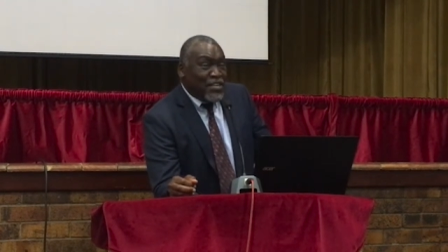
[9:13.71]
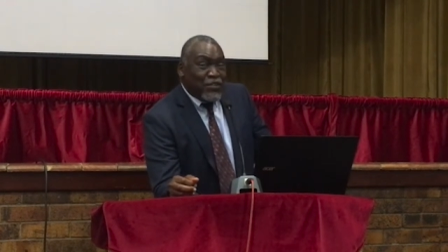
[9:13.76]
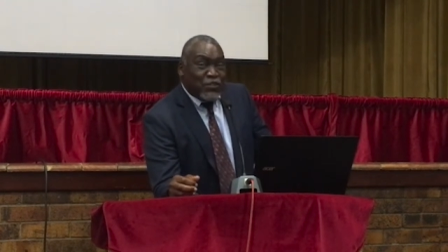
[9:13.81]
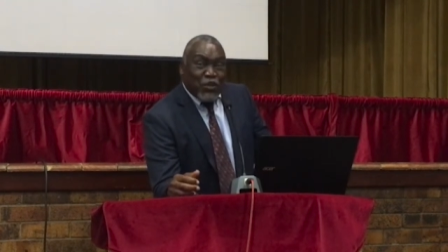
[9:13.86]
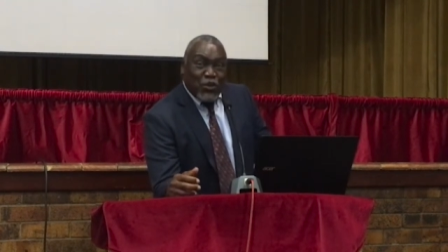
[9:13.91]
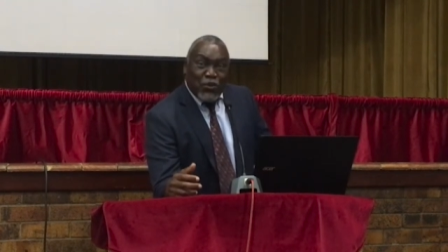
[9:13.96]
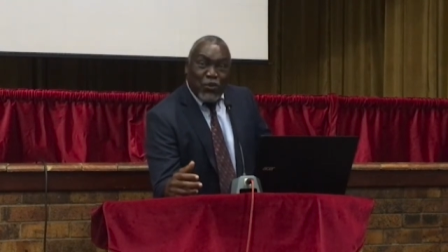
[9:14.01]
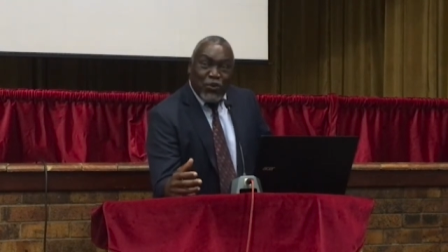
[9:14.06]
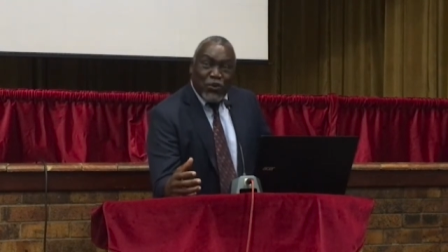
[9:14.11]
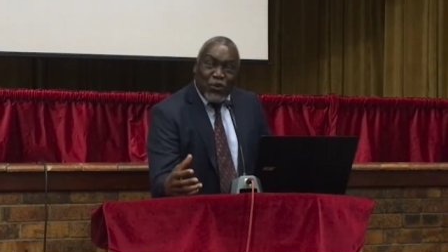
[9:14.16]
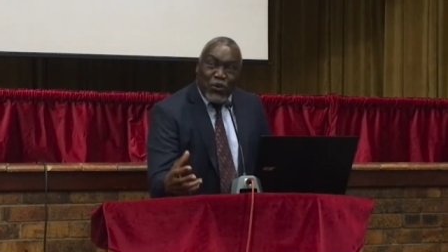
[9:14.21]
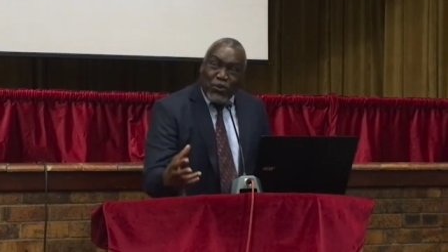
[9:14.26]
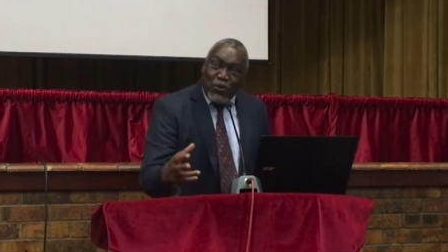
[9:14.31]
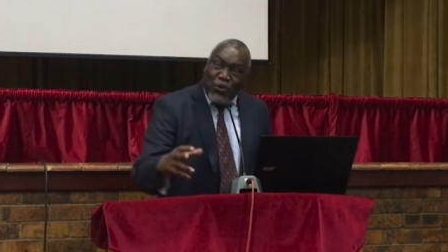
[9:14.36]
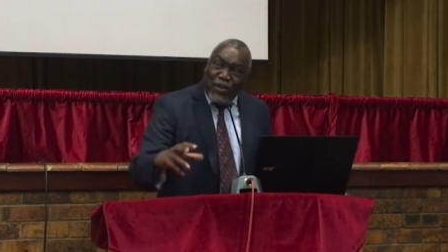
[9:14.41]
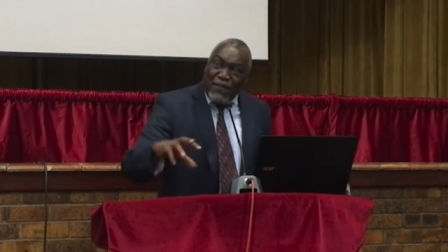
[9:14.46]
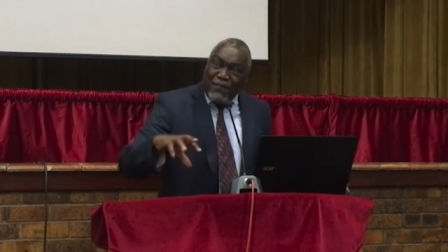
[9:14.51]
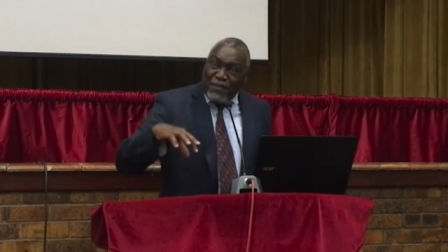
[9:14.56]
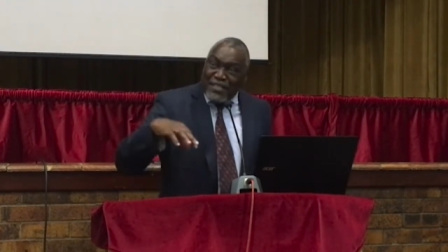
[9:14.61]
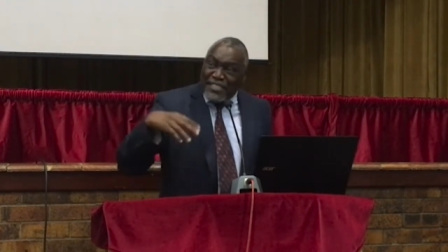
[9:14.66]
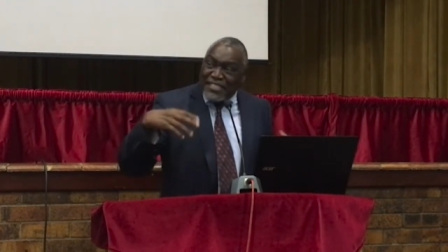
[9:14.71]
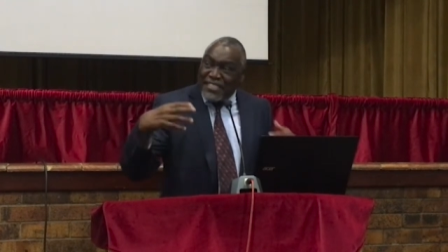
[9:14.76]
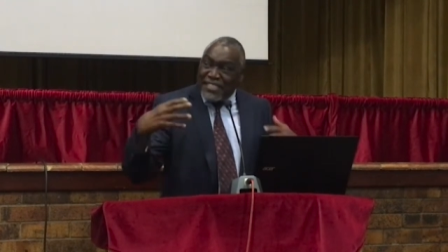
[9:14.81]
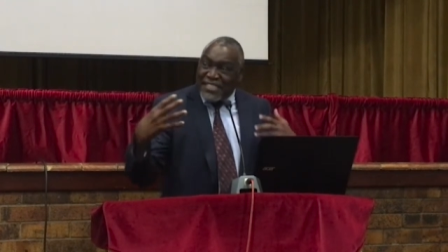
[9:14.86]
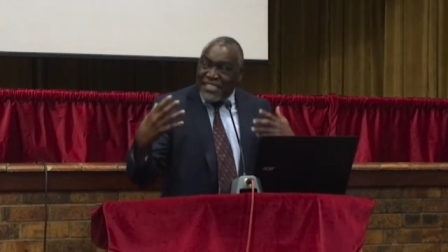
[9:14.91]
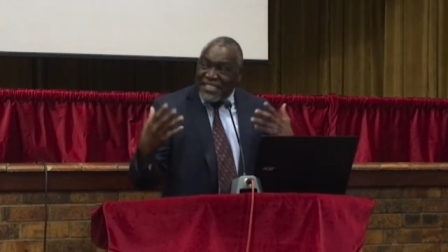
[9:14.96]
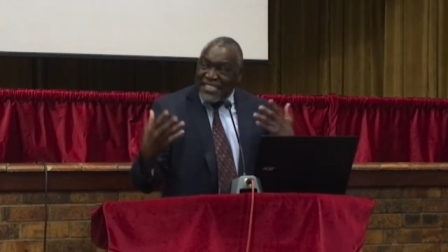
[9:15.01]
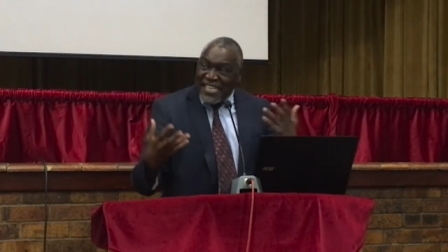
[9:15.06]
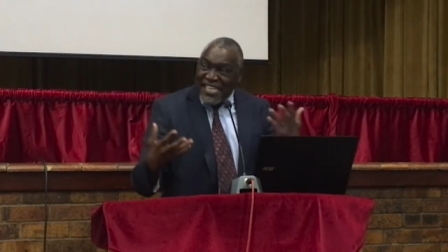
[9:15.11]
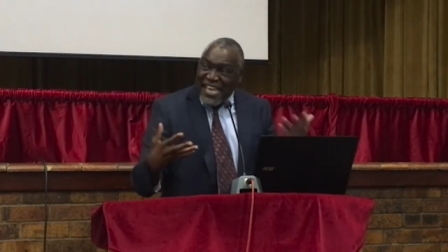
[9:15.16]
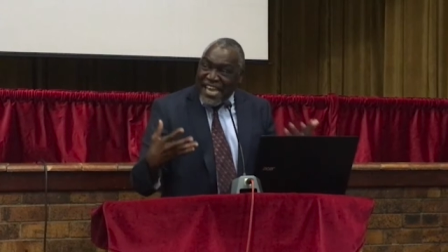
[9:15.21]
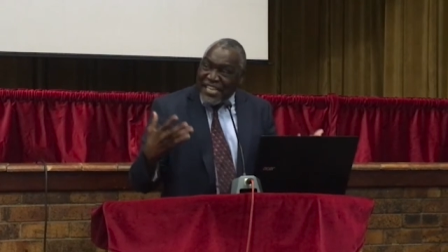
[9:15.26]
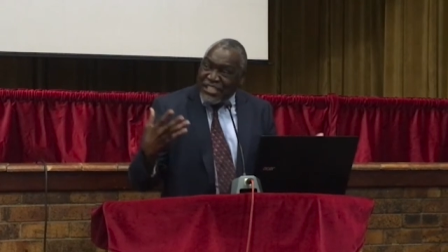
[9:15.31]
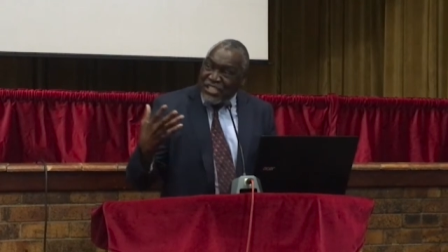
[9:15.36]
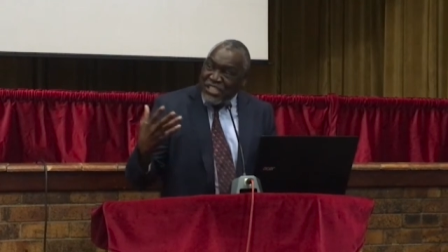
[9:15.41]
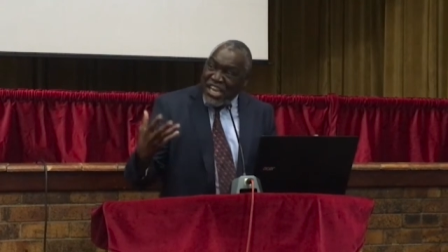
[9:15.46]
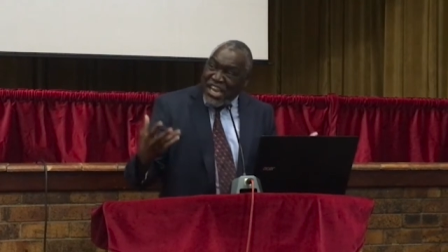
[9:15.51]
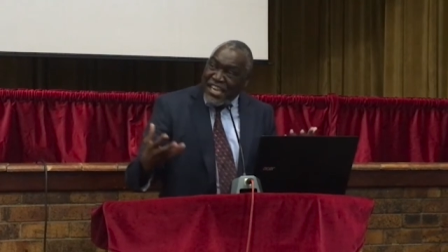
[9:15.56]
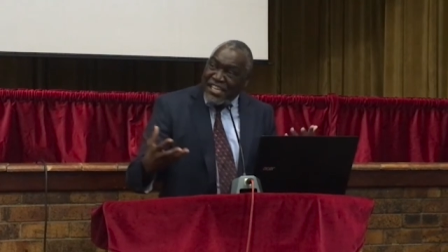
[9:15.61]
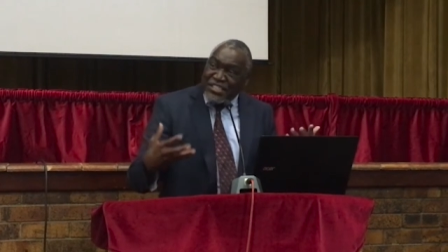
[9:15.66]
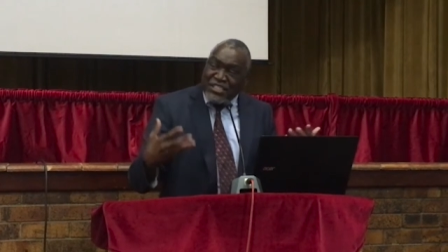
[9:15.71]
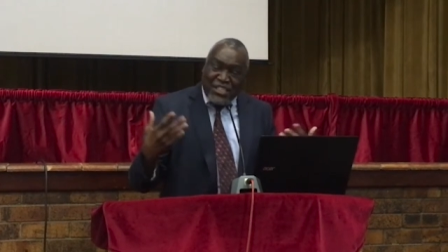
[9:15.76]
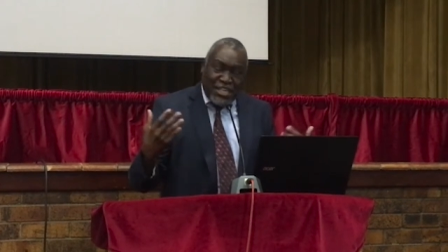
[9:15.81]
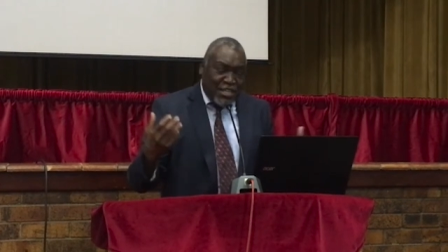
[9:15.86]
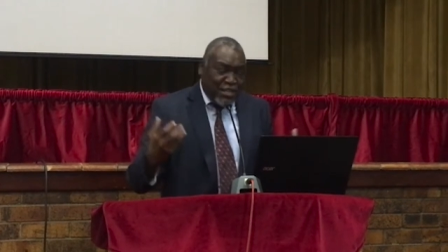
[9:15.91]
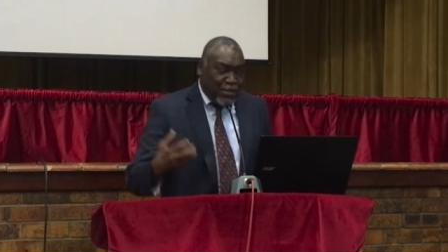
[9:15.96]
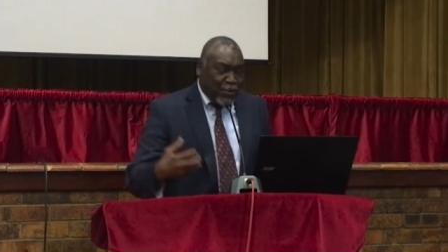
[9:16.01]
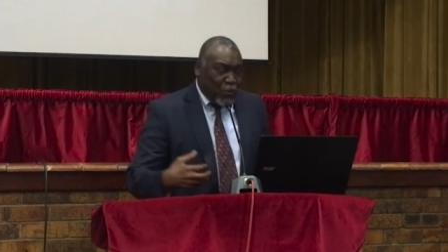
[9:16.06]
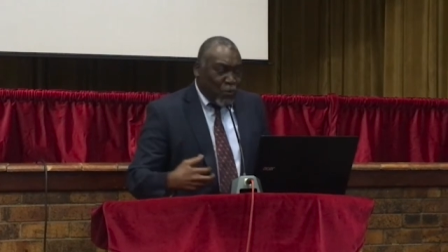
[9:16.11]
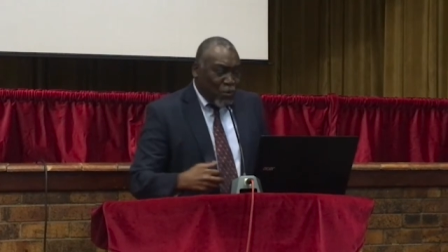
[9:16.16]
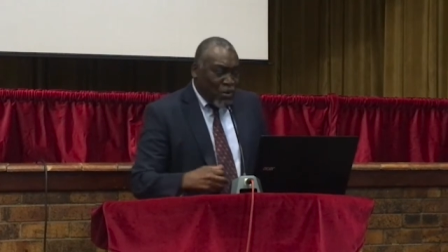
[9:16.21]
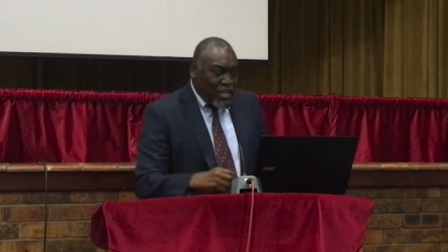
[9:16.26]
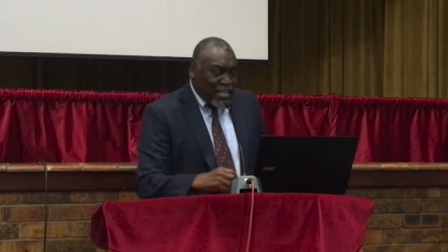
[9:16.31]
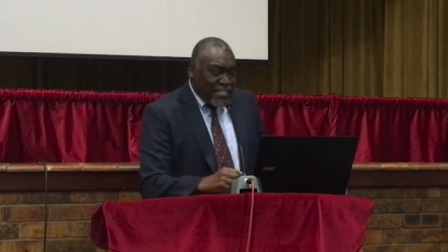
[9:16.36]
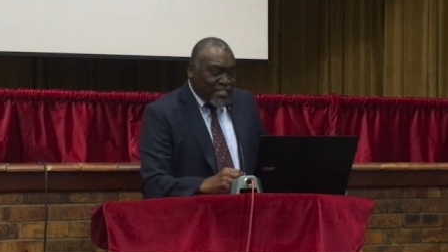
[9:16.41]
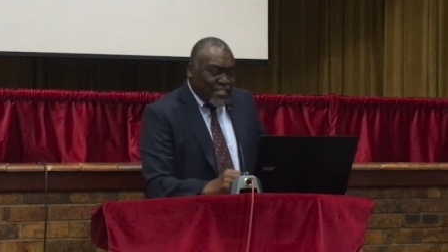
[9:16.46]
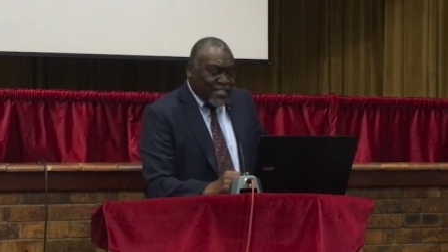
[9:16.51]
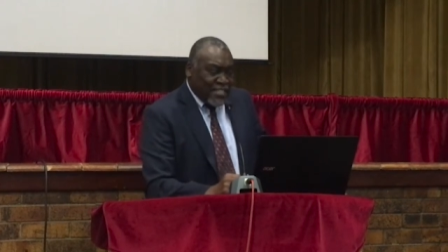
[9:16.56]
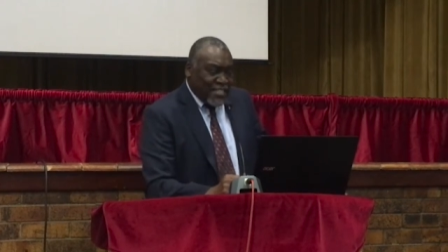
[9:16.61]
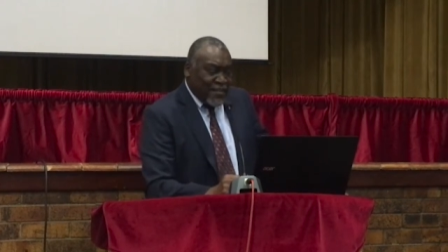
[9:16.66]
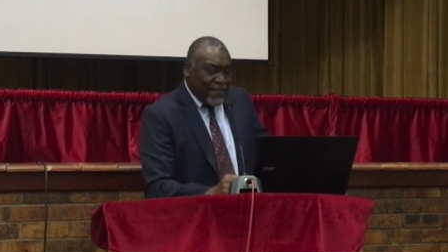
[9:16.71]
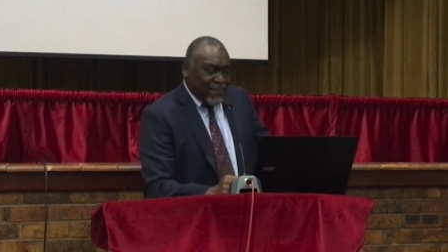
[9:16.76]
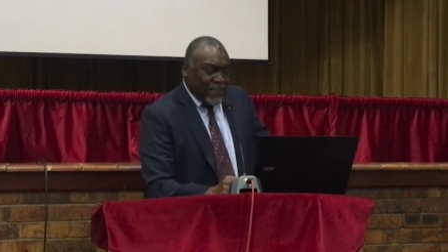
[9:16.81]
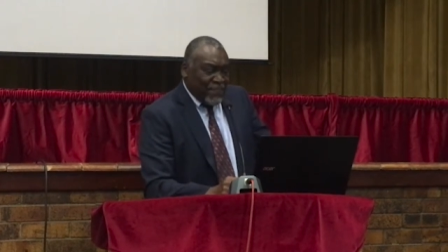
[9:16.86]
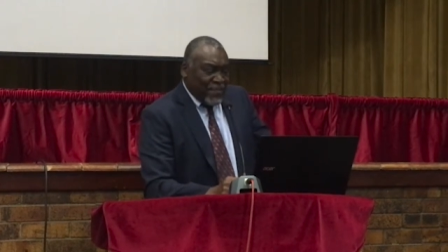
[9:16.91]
So you, you, you even see a change in the words